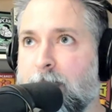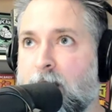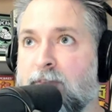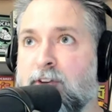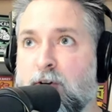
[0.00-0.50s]

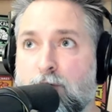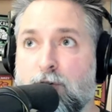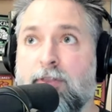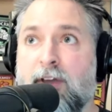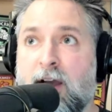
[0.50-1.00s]
I've done over
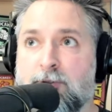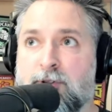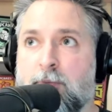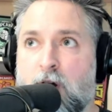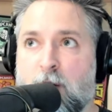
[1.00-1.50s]

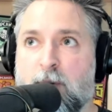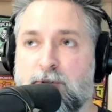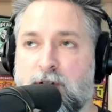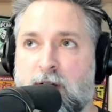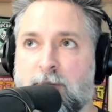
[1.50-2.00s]
1,000 pop-up
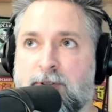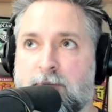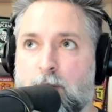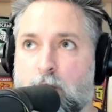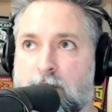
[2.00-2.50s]
shops,
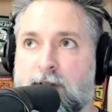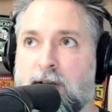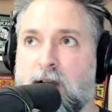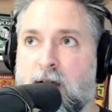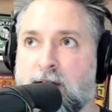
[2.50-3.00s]
and more
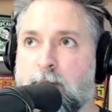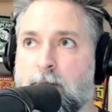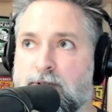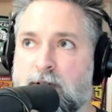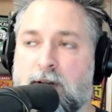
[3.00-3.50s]
than
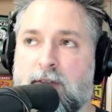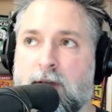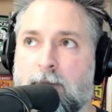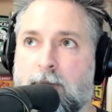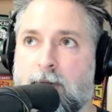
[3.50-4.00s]
90% of
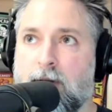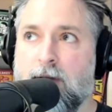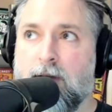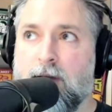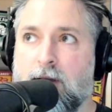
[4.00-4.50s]
them,
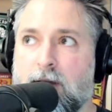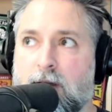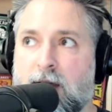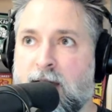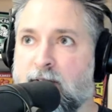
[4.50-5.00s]

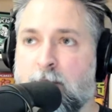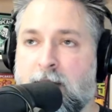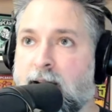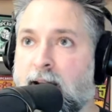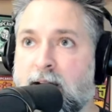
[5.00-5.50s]
I haven't
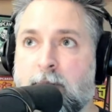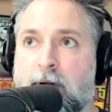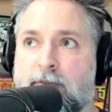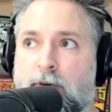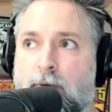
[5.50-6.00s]
paid any
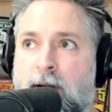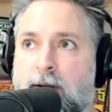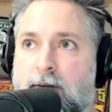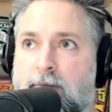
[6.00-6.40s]
money for rent.